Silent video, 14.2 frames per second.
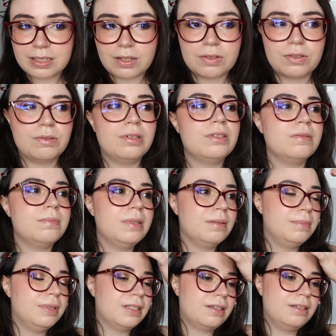though, so you need to be a
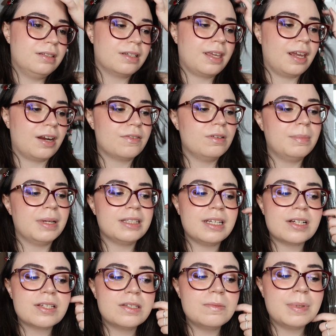bit careful, but
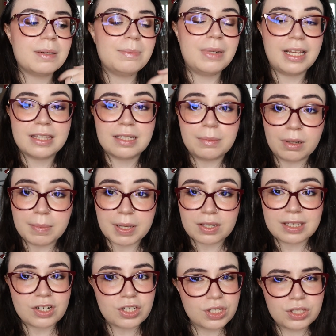they're super blendable because
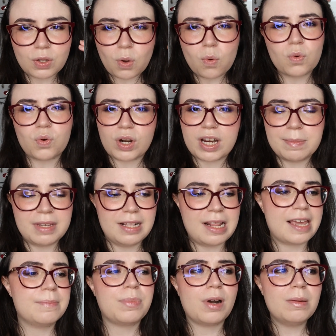they're so creamy.
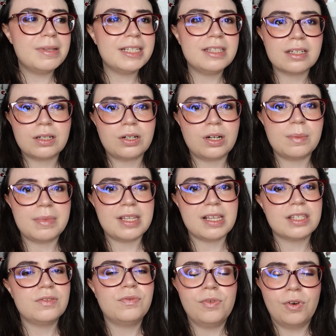Like probably the
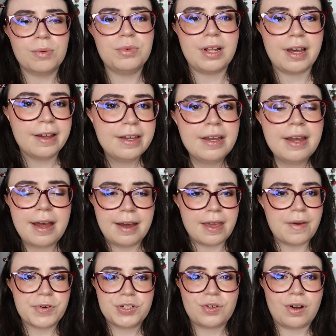creamiest formula I
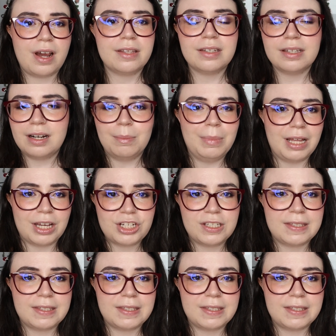ever tried in a blush